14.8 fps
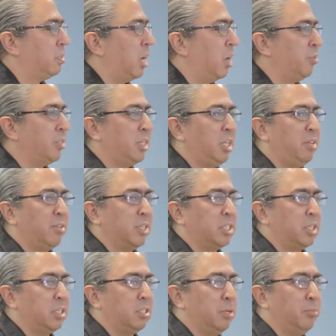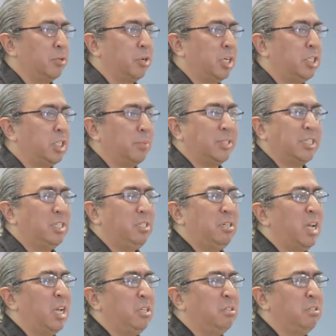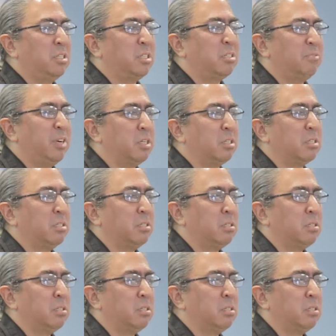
I went to the Evangelical Immigration Table. I said, you can't use this verse.